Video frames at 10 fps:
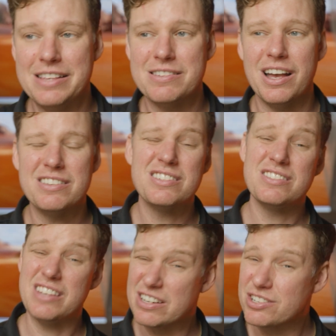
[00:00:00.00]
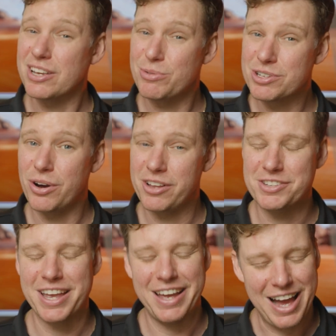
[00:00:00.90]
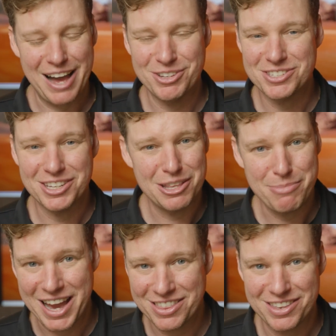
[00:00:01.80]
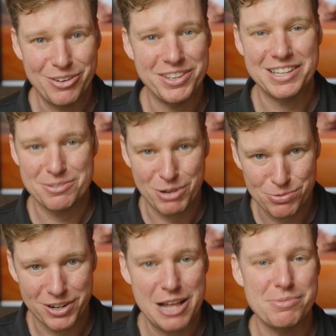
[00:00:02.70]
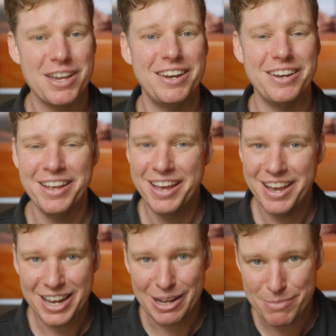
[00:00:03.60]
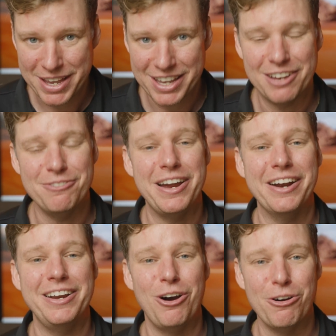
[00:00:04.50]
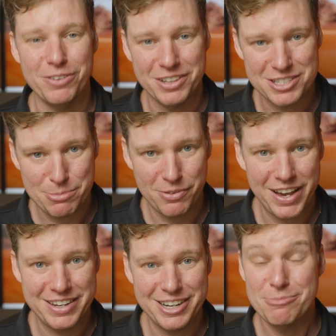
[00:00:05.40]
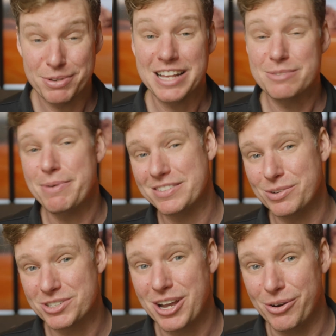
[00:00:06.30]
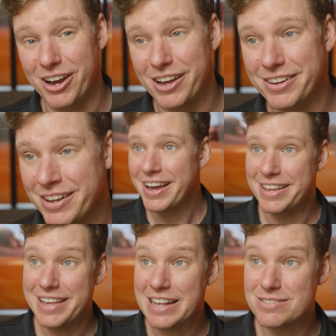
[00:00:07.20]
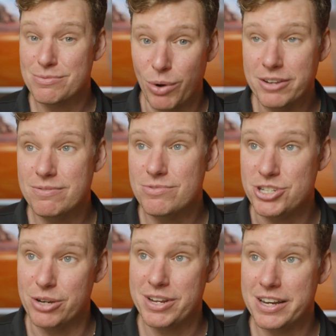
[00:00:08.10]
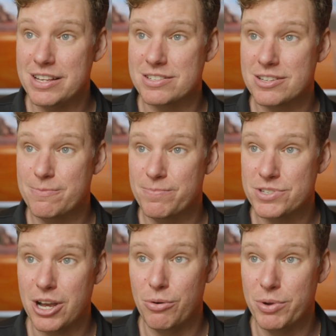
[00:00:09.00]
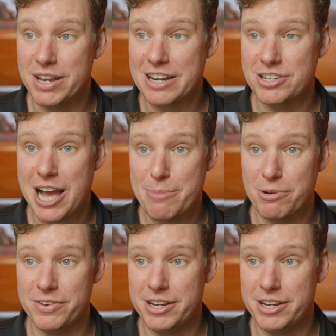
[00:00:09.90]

that's essentially what's going on with RTK. Obviously, the math and everything gets much more complicated, and I'm making it very overly simplified here, but that's basically what's going on. And that's what GeoNet is. So we can actually hop over